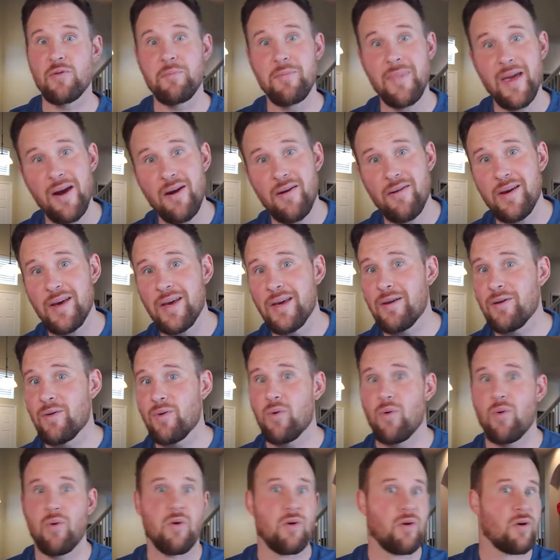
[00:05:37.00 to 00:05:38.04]
married
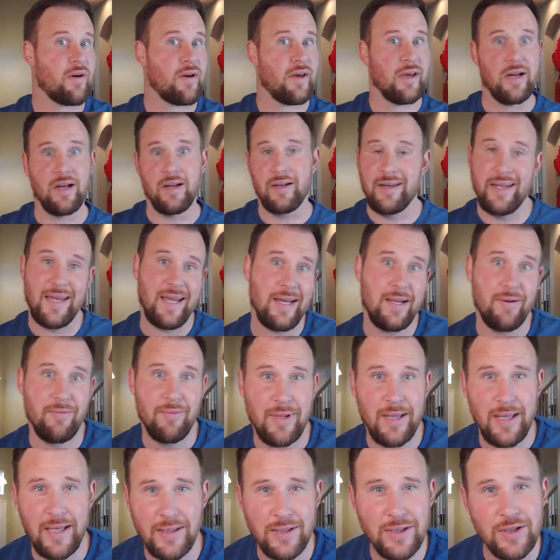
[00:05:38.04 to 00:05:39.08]
or in a dating
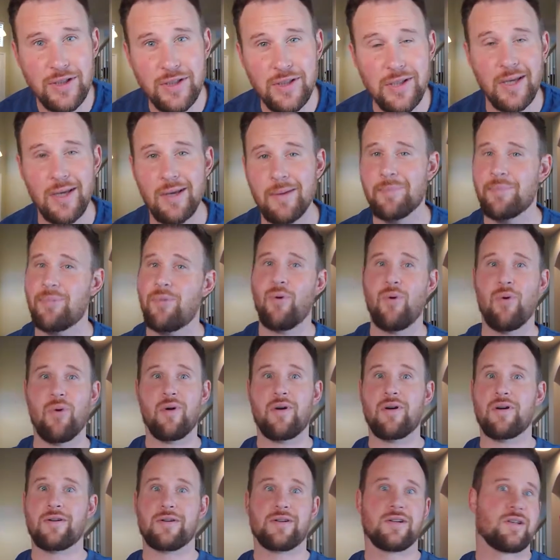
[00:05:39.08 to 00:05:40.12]
relationship
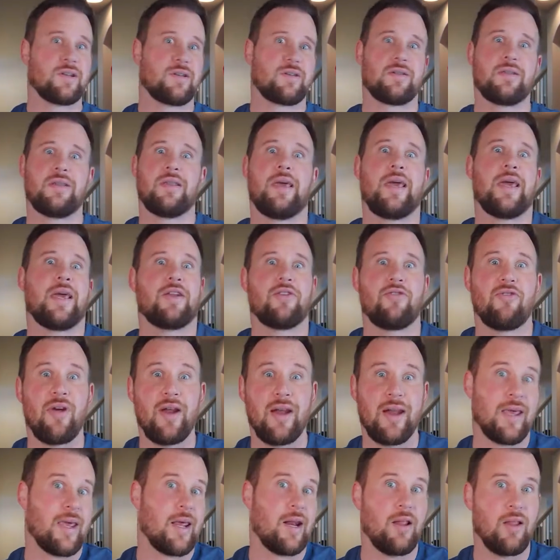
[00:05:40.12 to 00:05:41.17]
or just like trying
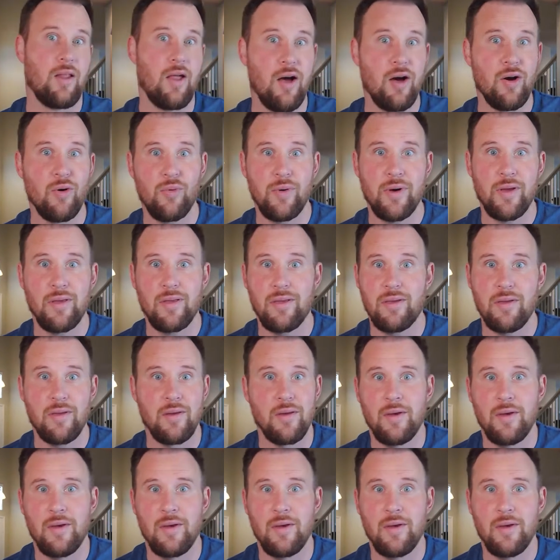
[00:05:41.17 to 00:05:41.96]
to get along with